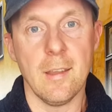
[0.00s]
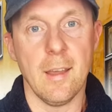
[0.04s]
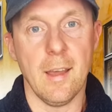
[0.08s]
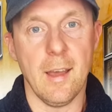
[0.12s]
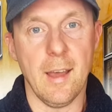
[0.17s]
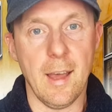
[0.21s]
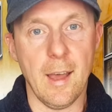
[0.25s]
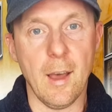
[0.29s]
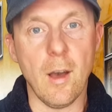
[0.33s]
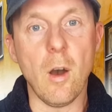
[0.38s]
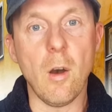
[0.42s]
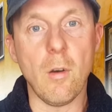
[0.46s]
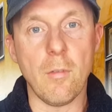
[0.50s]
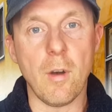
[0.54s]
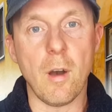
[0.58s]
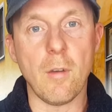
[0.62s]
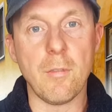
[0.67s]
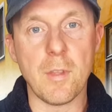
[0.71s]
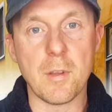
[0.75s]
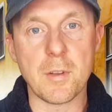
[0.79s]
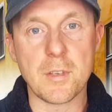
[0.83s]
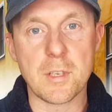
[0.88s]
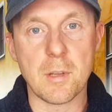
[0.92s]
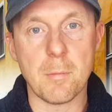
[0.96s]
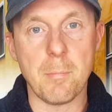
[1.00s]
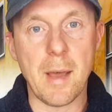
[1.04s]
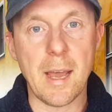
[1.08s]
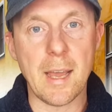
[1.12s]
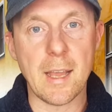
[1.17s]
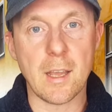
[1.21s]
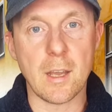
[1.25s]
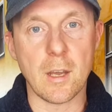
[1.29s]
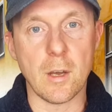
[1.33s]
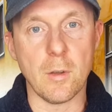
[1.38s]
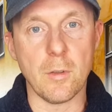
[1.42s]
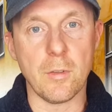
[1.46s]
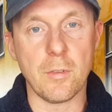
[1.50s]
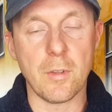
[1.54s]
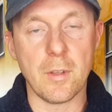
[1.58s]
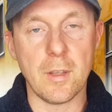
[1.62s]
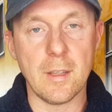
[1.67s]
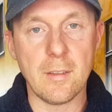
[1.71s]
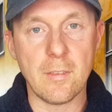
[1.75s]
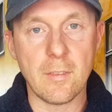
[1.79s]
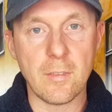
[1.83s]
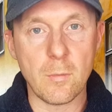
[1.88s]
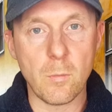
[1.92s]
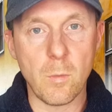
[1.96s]
of the tobacco, so
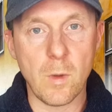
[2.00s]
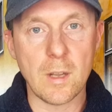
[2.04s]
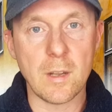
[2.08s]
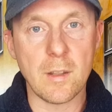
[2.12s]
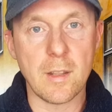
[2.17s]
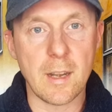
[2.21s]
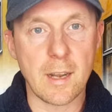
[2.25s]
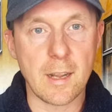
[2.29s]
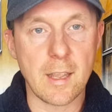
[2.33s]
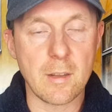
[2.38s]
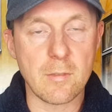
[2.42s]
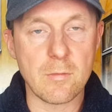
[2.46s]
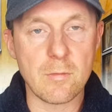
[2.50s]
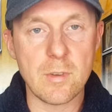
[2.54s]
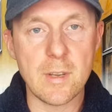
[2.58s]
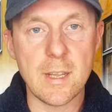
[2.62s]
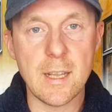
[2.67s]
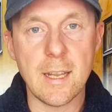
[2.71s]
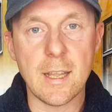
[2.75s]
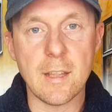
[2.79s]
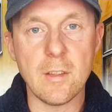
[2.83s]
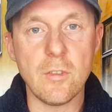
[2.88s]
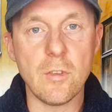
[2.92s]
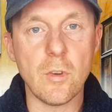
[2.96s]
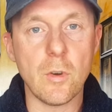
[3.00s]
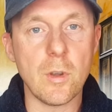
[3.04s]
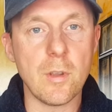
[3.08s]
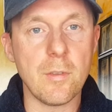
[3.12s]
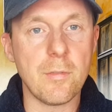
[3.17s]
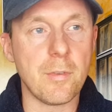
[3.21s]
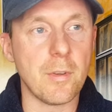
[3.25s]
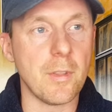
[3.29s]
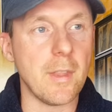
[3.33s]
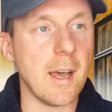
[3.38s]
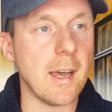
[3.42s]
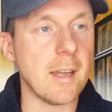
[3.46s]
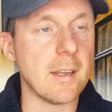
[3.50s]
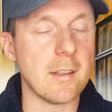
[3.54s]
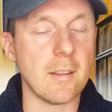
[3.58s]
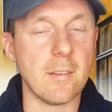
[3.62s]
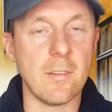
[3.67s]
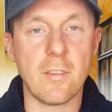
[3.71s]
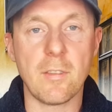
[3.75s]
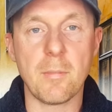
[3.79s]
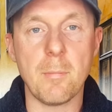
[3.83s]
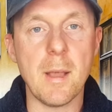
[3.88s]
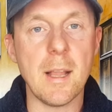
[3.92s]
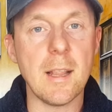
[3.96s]
it's one that I can really enjoy for that, and
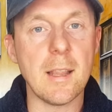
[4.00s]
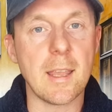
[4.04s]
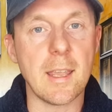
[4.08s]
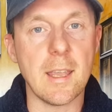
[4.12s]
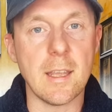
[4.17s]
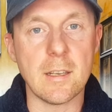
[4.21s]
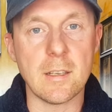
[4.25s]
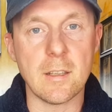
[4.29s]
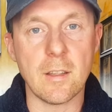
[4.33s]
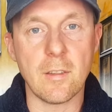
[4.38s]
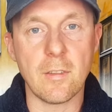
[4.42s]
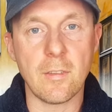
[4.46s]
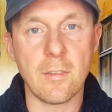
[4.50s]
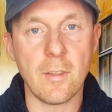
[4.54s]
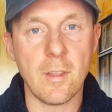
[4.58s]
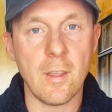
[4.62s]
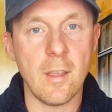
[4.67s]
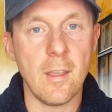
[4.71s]
smelling it it's